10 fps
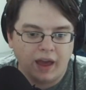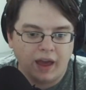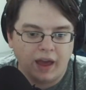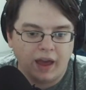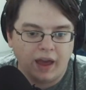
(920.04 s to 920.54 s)

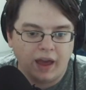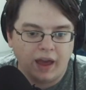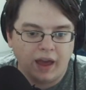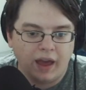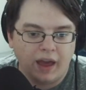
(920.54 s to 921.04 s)

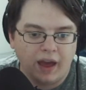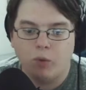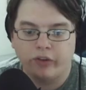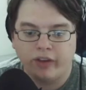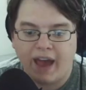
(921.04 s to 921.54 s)
And Xana
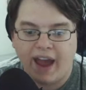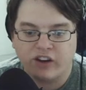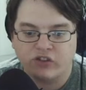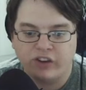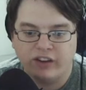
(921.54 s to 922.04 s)
was
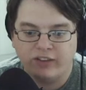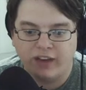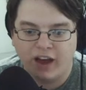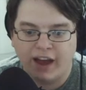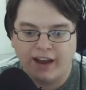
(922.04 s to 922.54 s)
actually
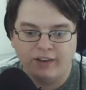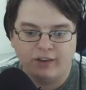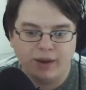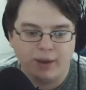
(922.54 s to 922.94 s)
designed to be